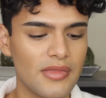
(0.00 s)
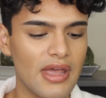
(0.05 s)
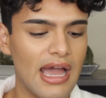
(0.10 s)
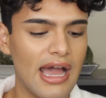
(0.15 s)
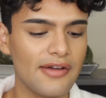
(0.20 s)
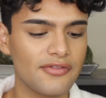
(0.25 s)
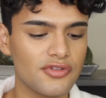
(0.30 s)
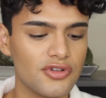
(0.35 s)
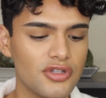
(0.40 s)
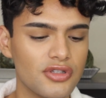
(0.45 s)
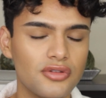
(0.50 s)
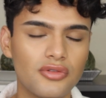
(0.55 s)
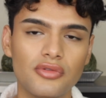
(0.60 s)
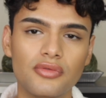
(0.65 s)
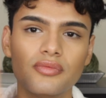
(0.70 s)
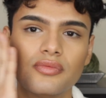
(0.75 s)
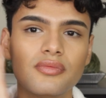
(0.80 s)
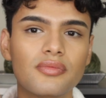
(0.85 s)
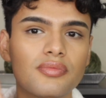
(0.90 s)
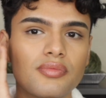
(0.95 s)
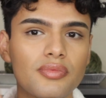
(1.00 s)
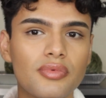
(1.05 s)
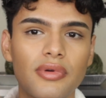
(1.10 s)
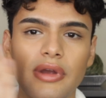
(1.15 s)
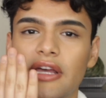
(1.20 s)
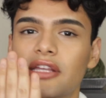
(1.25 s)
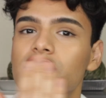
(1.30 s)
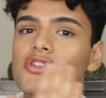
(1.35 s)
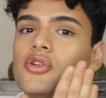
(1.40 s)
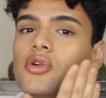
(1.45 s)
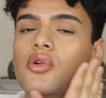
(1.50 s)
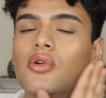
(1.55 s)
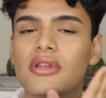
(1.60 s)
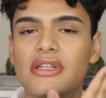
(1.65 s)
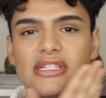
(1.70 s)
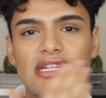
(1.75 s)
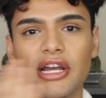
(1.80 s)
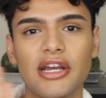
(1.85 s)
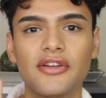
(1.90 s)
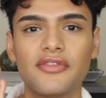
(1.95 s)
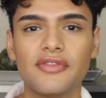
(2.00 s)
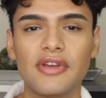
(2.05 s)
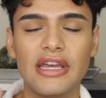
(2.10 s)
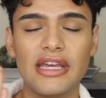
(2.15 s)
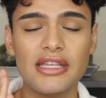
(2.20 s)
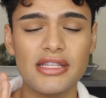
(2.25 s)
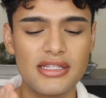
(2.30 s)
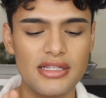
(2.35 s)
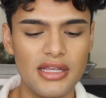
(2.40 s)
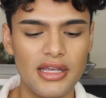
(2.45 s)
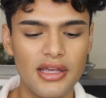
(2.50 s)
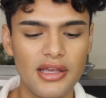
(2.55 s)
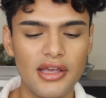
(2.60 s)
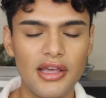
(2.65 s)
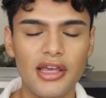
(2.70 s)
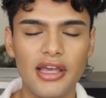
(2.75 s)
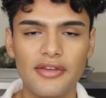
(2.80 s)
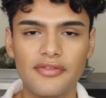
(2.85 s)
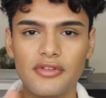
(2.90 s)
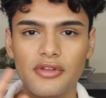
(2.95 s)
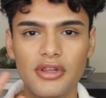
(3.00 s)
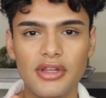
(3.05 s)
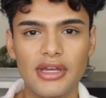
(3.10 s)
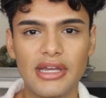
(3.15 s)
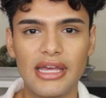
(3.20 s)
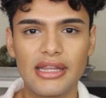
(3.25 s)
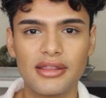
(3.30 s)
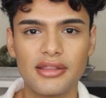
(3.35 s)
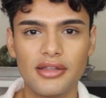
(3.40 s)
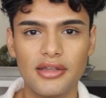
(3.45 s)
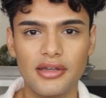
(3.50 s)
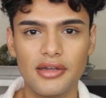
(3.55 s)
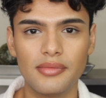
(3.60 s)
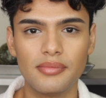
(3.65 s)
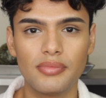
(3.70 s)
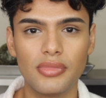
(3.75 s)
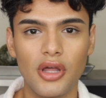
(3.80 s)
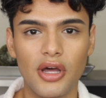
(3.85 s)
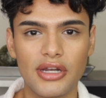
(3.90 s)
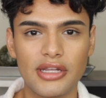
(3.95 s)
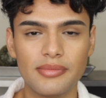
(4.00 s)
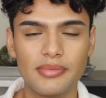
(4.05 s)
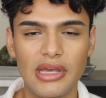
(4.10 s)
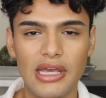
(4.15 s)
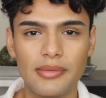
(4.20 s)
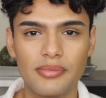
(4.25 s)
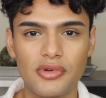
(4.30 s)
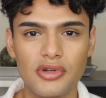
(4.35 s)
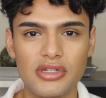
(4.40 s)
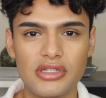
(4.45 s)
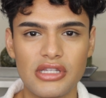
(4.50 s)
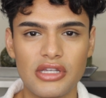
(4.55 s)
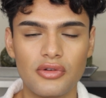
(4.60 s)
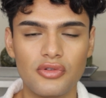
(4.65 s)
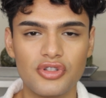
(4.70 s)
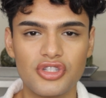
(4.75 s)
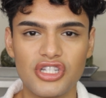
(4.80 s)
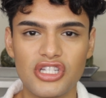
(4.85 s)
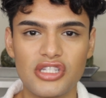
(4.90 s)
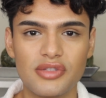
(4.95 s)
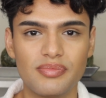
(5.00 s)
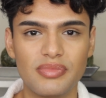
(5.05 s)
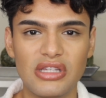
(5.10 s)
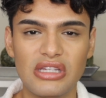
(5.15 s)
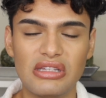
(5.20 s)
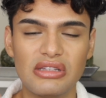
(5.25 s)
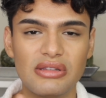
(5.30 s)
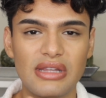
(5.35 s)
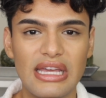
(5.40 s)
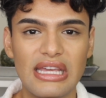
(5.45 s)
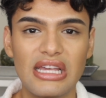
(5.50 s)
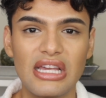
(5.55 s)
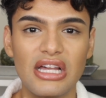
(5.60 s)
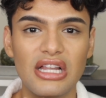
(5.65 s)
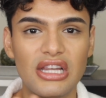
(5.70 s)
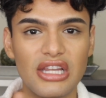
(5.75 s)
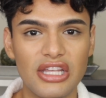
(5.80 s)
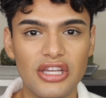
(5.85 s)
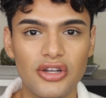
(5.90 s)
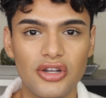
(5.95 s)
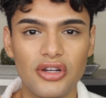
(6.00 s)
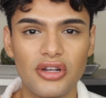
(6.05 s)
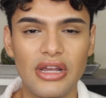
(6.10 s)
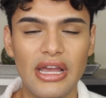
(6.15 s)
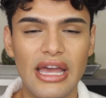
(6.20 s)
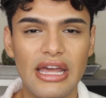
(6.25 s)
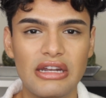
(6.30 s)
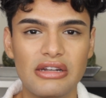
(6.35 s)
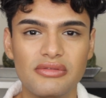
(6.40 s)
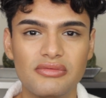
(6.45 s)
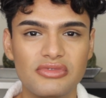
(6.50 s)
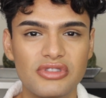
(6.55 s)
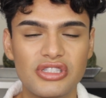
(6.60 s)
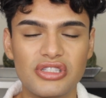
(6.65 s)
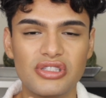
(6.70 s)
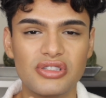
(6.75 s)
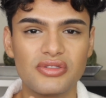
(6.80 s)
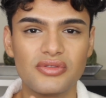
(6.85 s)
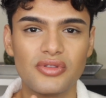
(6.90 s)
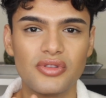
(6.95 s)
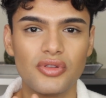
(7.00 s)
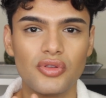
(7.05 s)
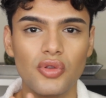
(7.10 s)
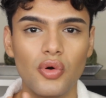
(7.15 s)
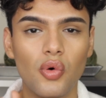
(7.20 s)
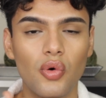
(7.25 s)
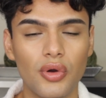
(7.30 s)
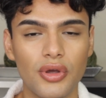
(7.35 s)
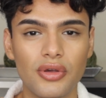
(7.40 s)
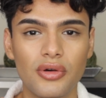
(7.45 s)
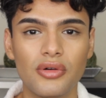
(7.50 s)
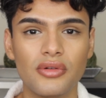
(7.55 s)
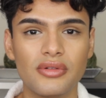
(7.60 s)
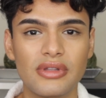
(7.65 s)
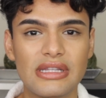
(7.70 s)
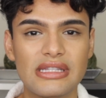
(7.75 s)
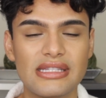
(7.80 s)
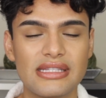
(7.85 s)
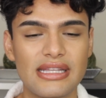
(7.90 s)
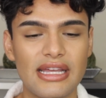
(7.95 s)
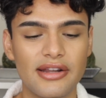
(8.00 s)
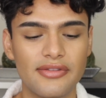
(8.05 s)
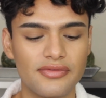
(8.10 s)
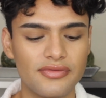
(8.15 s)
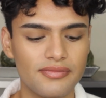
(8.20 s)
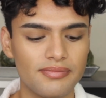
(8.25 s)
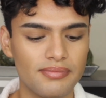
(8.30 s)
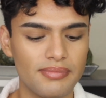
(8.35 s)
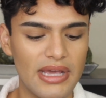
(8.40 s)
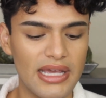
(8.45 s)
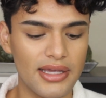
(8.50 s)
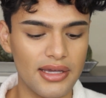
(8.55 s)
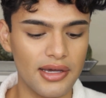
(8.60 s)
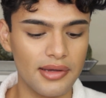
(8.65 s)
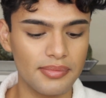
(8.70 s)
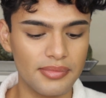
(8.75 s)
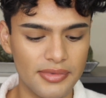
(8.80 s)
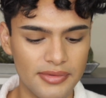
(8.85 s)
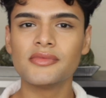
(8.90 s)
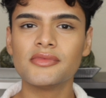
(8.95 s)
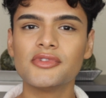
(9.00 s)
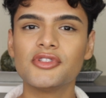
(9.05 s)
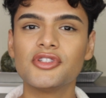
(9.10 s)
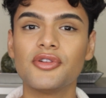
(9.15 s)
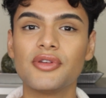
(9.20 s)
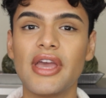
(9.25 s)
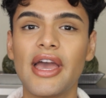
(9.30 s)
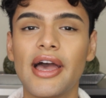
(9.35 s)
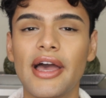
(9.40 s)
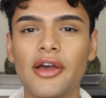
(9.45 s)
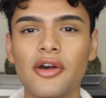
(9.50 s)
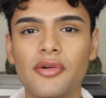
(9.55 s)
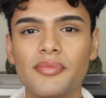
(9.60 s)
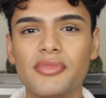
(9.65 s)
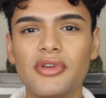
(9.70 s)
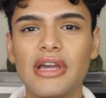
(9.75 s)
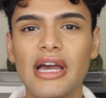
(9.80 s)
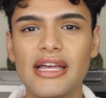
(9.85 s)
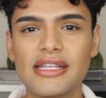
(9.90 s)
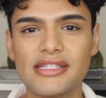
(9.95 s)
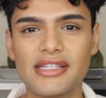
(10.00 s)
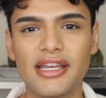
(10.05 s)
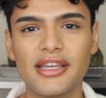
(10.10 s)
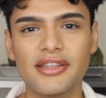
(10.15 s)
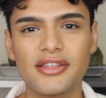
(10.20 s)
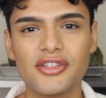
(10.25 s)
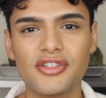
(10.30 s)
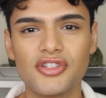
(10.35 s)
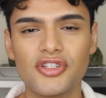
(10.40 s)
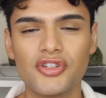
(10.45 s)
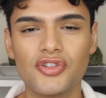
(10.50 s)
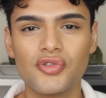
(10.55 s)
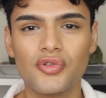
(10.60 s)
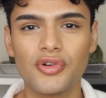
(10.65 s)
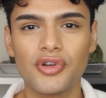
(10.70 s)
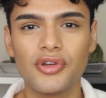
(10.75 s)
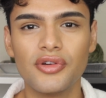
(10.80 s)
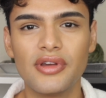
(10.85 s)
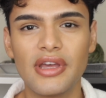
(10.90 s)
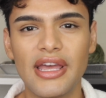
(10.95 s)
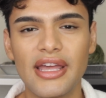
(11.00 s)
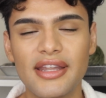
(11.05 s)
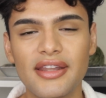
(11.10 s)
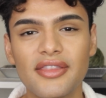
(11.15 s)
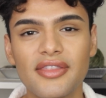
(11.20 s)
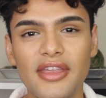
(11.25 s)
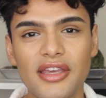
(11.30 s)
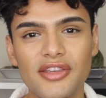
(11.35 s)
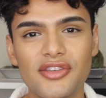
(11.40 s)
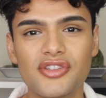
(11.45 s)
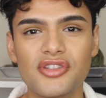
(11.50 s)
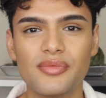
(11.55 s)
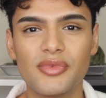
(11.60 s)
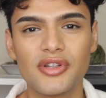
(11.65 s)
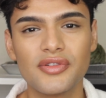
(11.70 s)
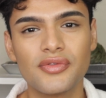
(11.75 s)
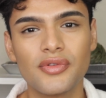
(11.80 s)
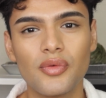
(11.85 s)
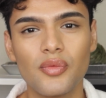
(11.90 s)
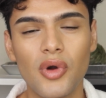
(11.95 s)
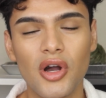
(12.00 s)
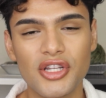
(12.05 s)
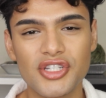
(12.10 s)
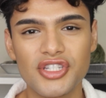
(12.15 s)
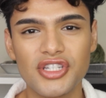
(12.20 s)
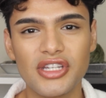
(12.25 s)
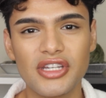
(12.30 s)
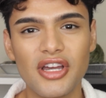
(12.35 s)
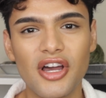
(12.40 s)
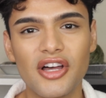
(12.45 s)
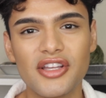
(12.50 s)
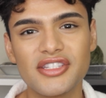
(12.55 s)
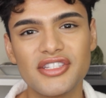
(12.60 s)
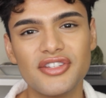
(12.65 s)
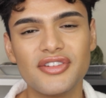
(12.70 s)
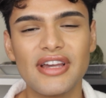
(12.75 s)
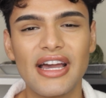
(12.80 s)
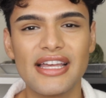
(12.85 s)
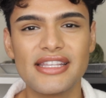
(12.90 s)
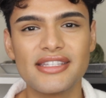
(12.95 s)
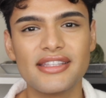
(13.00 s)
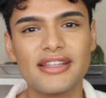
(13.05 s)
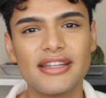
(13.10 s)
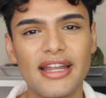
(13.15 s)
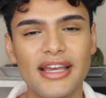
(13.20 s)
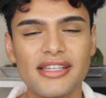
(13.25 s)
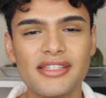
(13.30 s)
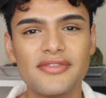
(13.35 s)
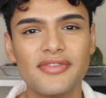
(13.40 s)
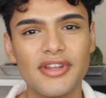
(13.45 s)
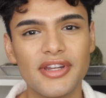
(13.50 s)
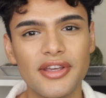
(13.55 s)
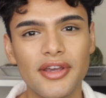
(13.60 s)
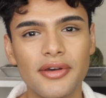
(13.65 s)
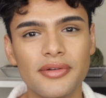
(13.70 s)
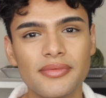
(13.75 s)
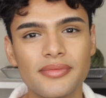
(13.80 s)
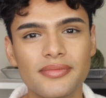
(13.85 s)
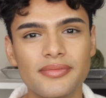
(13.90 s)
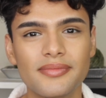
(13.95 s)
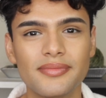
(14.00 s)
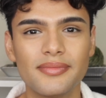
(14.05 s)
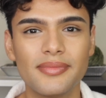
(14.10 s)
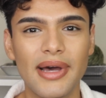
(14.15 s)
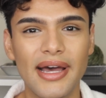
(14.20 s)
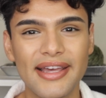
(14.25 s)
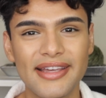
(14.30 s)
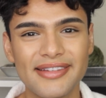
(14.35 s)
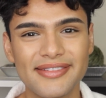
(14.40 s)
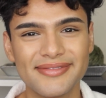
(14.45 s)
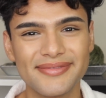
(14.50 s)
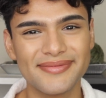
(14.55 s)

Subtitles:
After you press your whole entire face, if you look at the blotting papers, it'll just be like clear and just the oil instead of makeup. So yeah, I hope you guys like this tutorial and thank you so much for watching. I'll see you guys in the next video. Bye.